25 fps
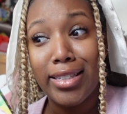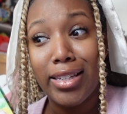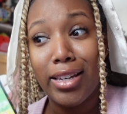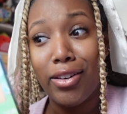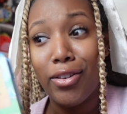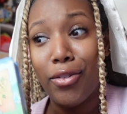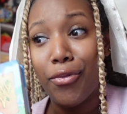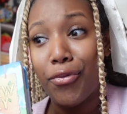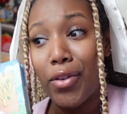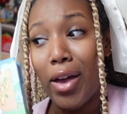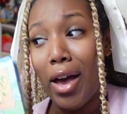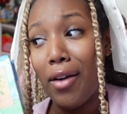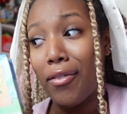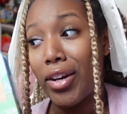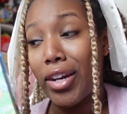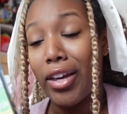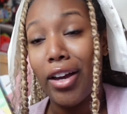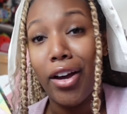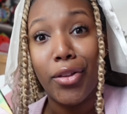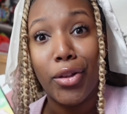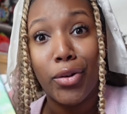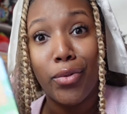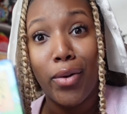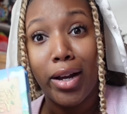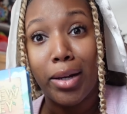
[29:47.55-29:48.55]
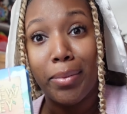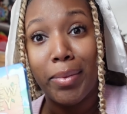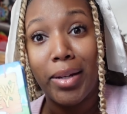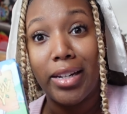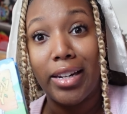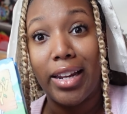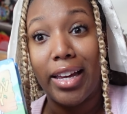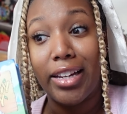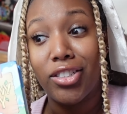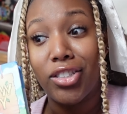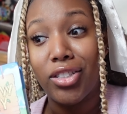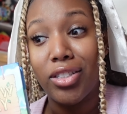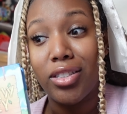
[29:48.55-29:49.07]
if you have any other
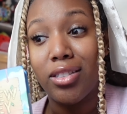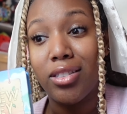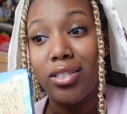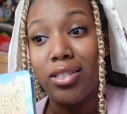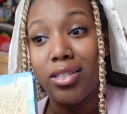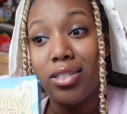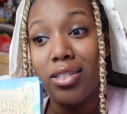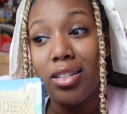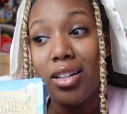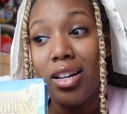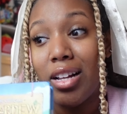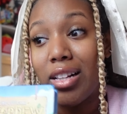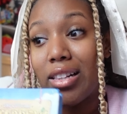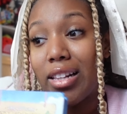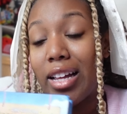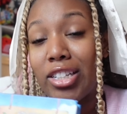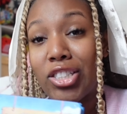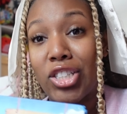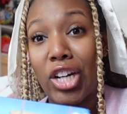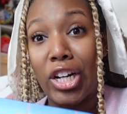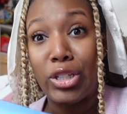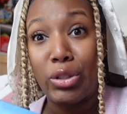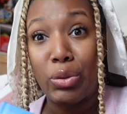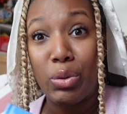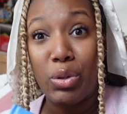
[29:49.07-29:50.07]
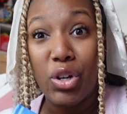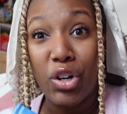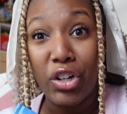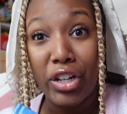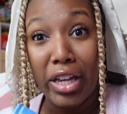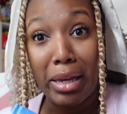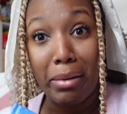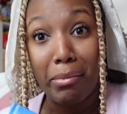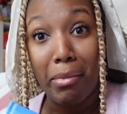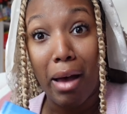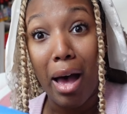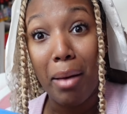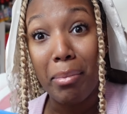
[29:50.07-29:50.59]
recommendations, like should I do
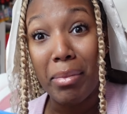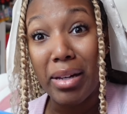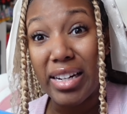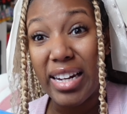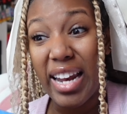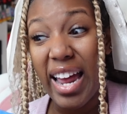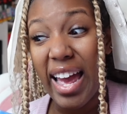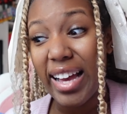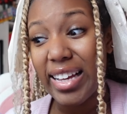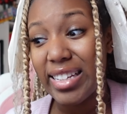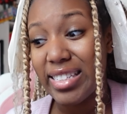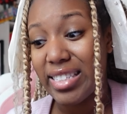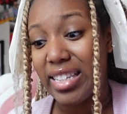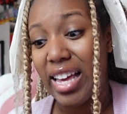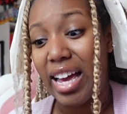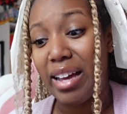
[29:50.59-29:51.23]
Cooking Mama next?